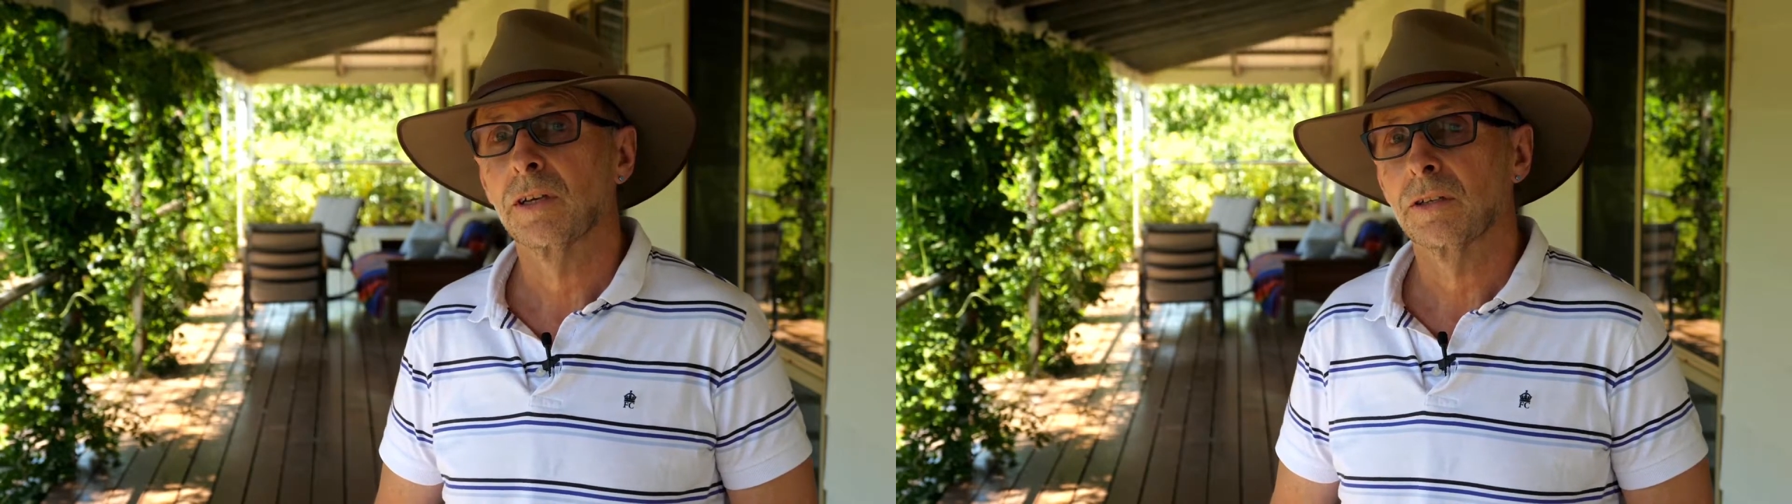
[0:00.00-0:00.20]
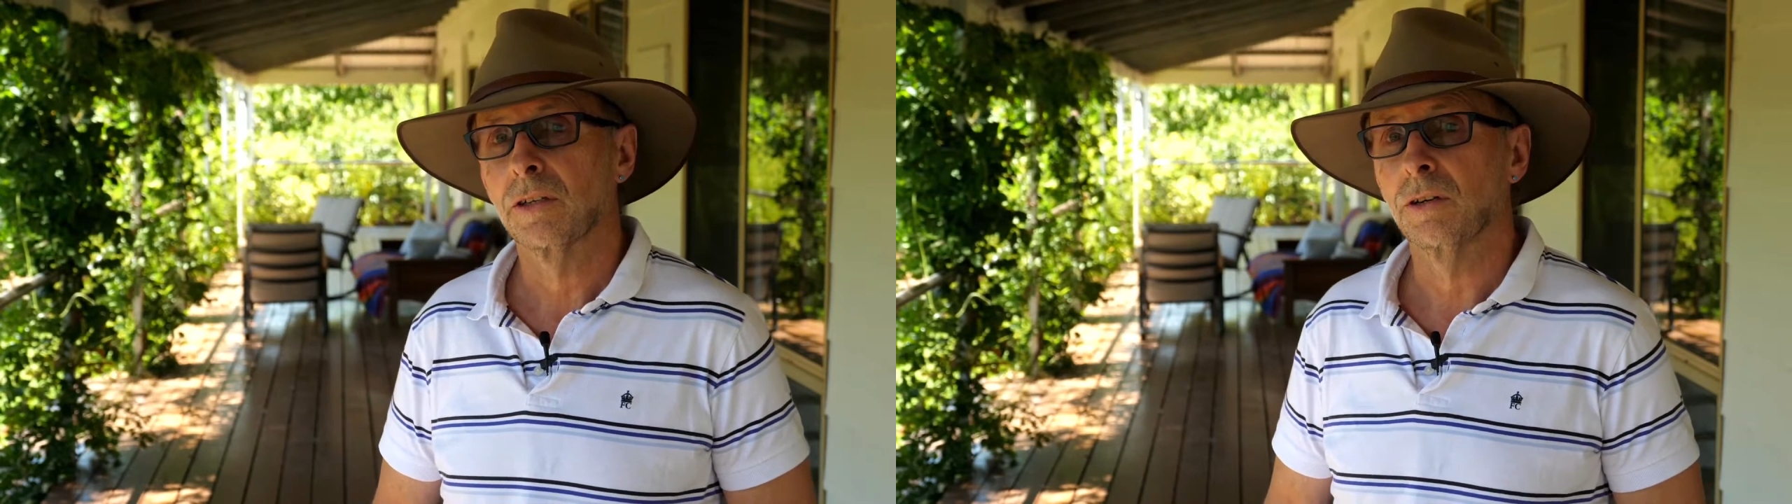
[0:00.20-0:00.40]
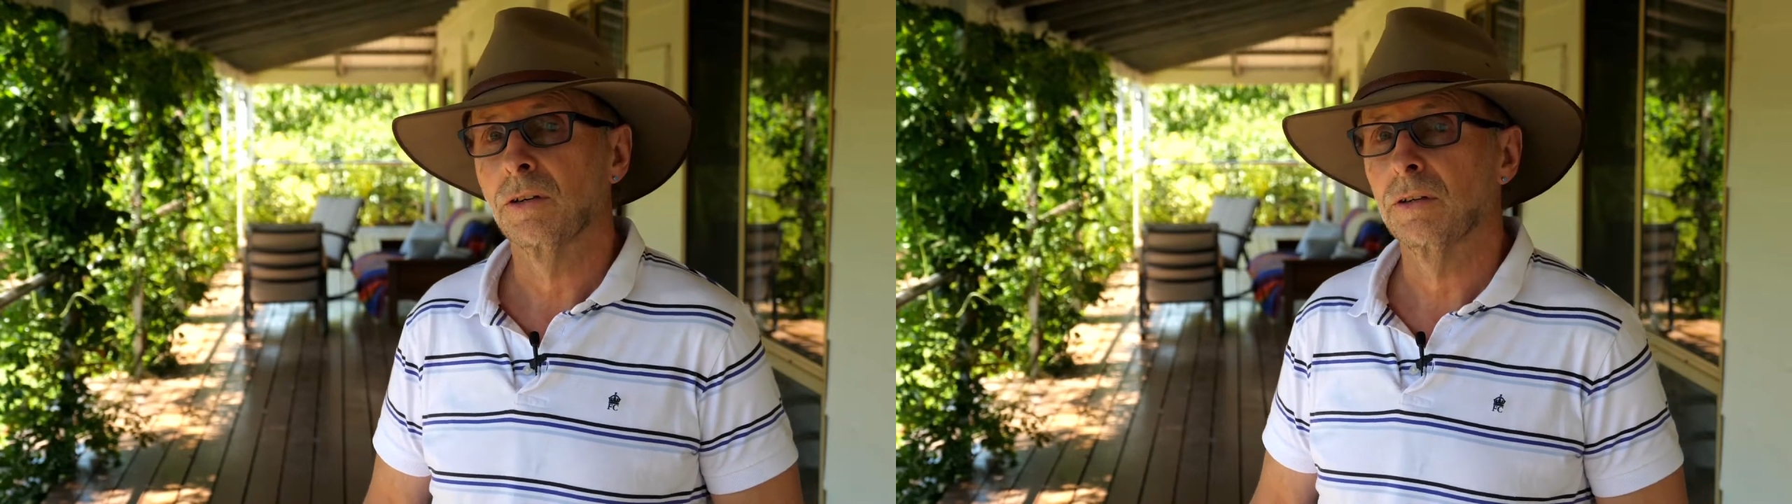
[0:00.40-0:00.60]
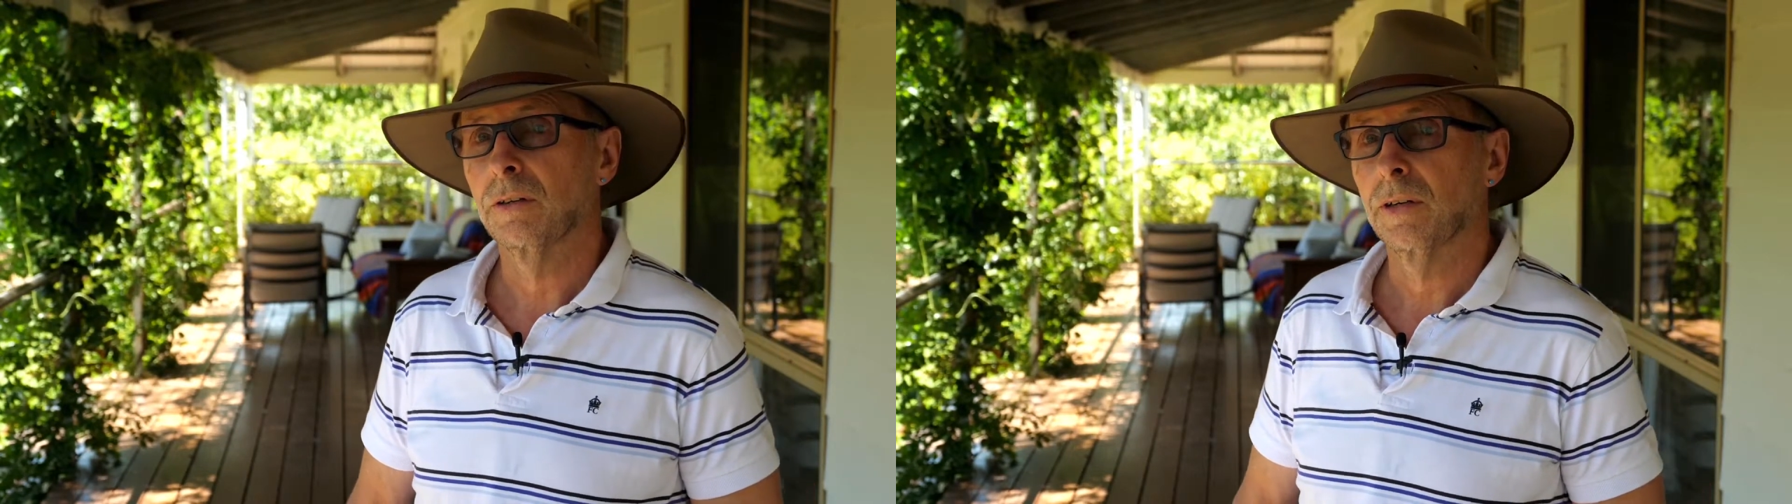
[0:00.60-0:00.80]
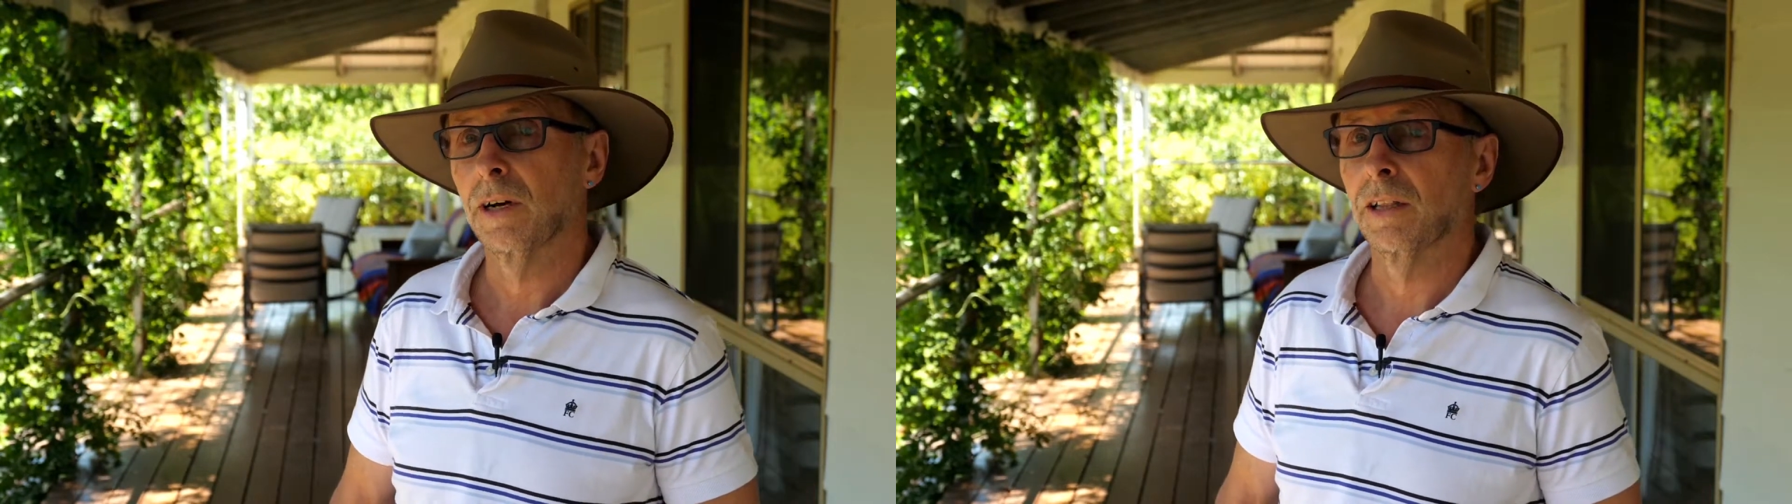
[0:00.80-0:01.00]
to
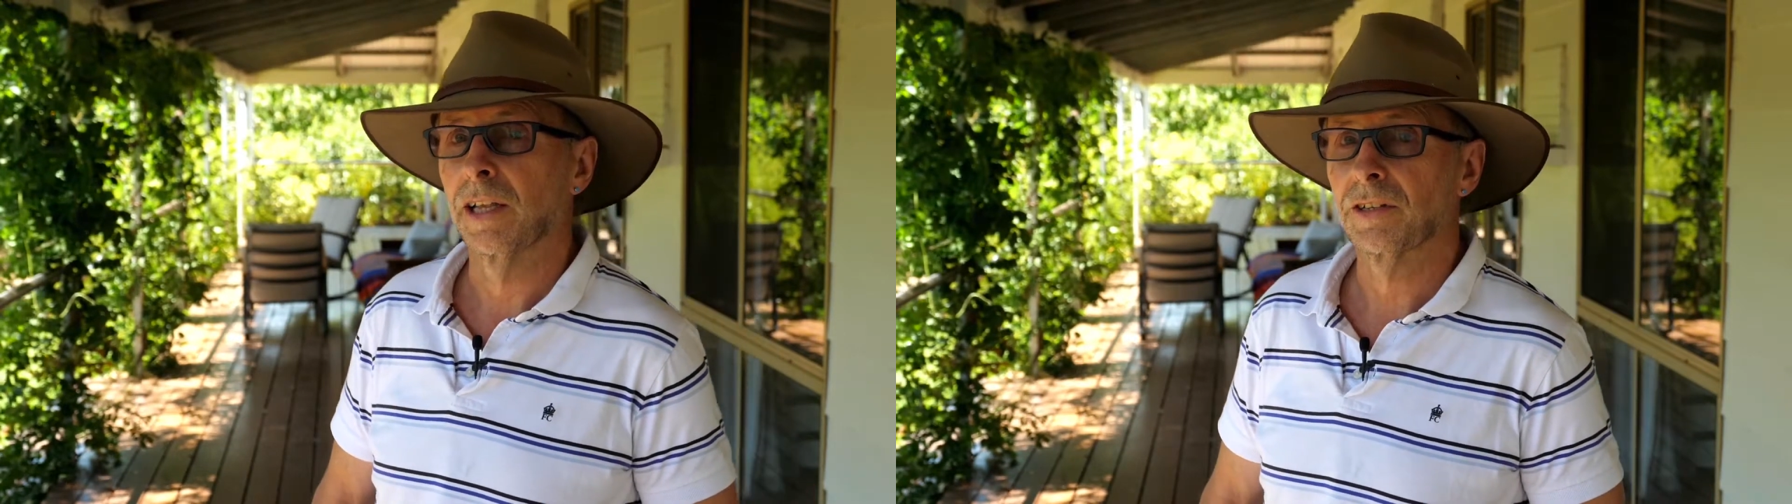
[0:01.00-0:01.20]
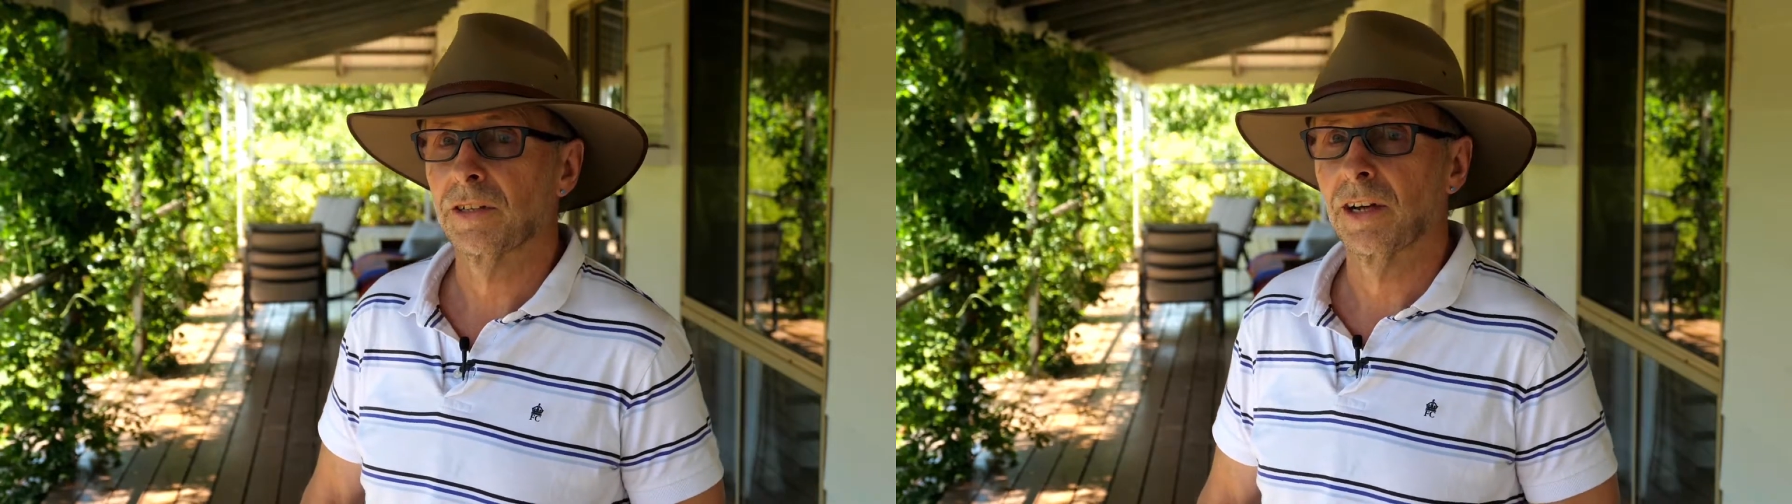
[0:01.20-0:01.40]
less than